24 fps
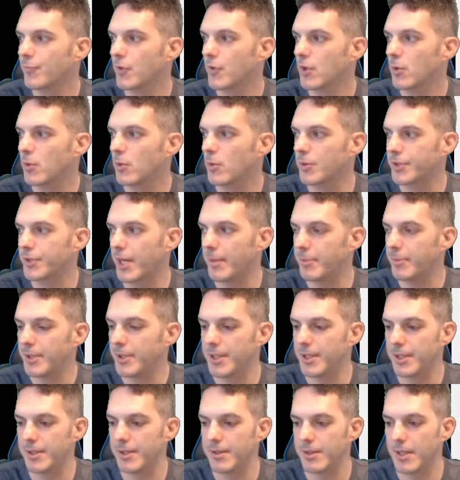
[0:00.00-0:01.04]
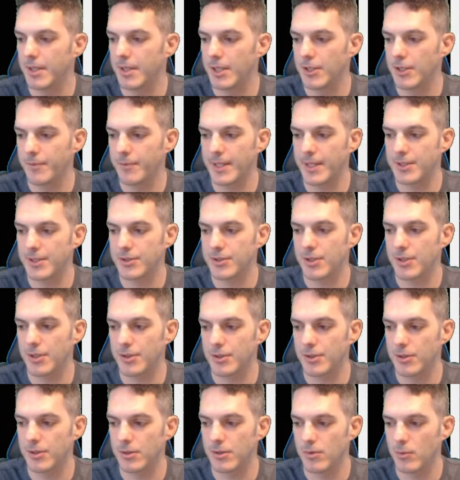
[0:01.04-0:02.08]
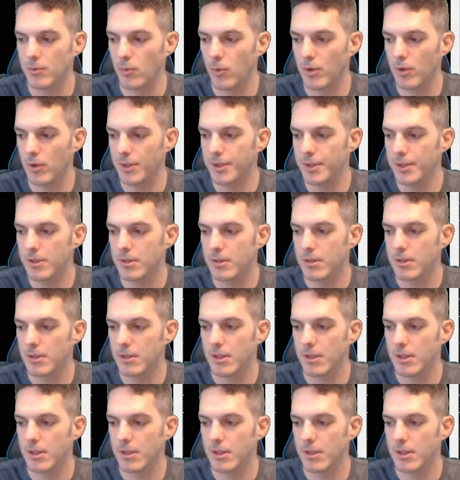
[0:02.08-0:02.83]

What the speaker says: interface tunnel 1,